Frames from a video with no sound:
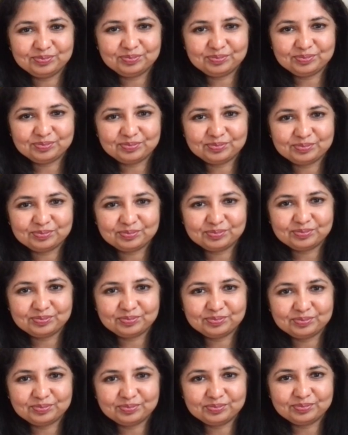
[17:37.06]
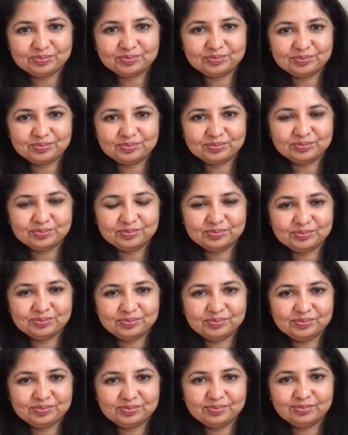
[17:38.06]

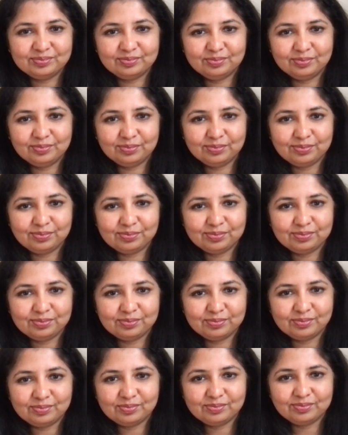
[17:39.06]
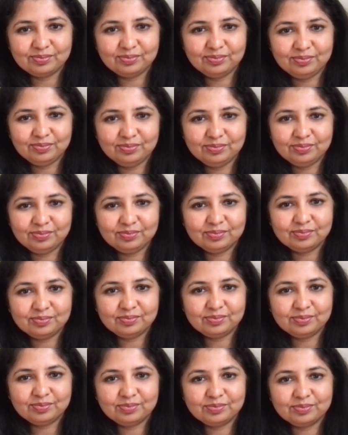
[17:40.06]

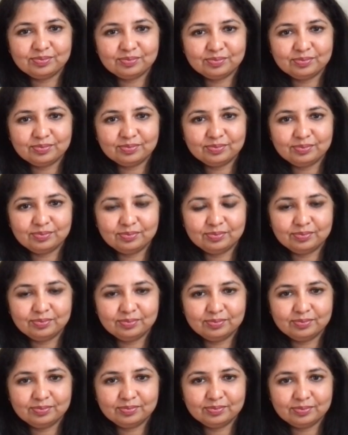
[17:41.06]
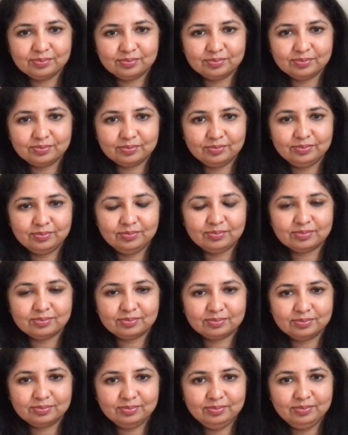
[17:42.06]

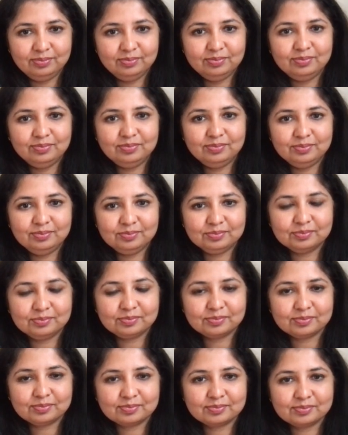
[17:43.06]
(silent)